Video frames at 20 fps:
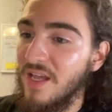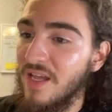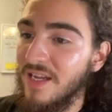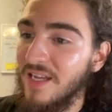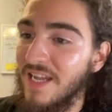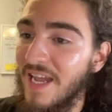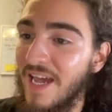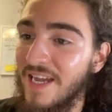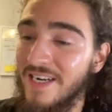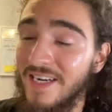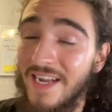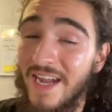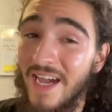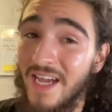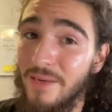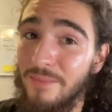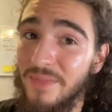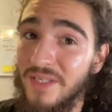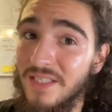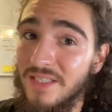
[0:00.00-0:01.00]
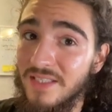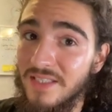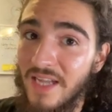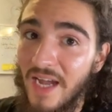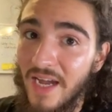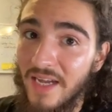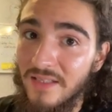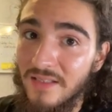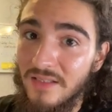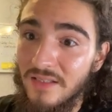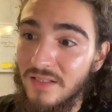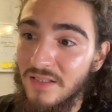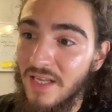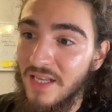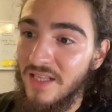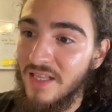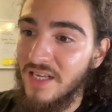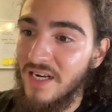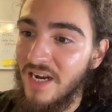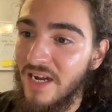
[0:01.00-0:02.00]
Khan Academy stats,
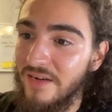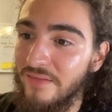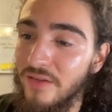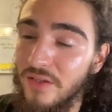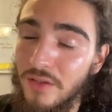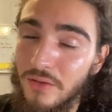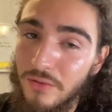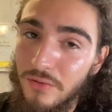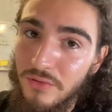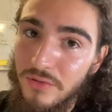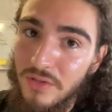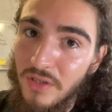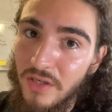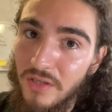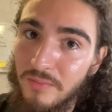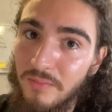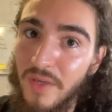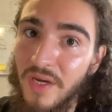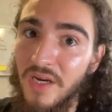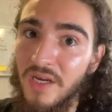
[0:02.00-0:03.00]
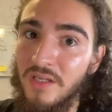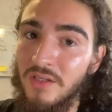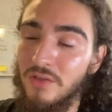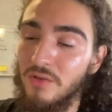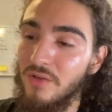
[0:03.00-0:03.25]
and then I have a little done button,